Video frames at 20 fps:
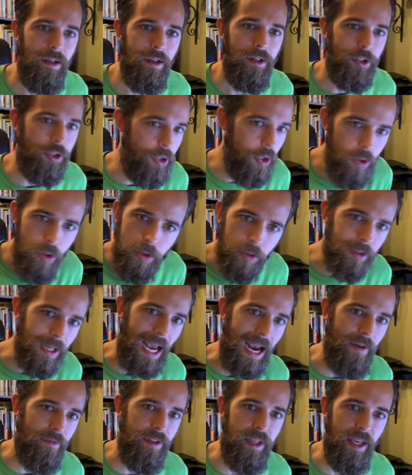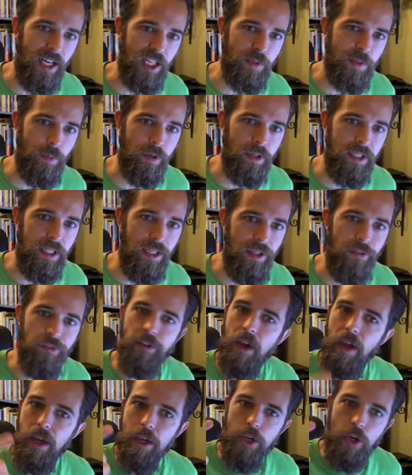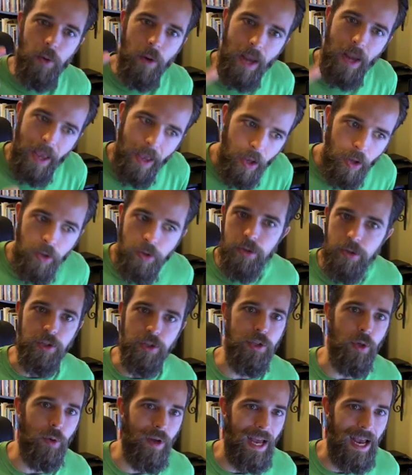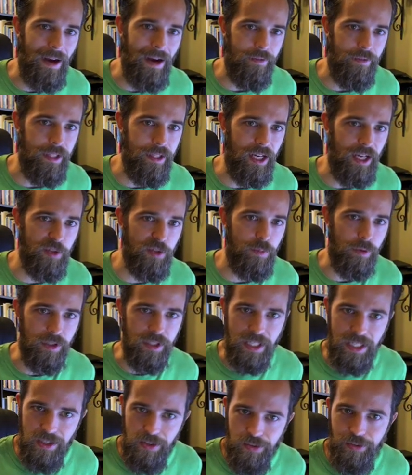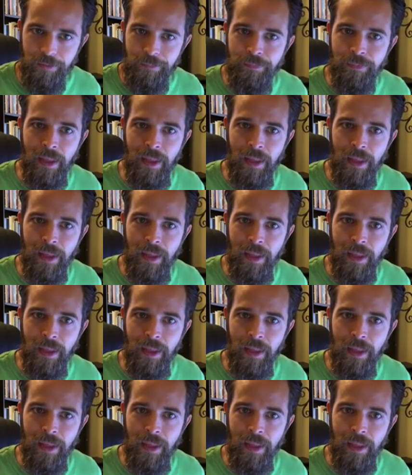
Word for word: You don't have the expertise. Your elders don't have the expertise,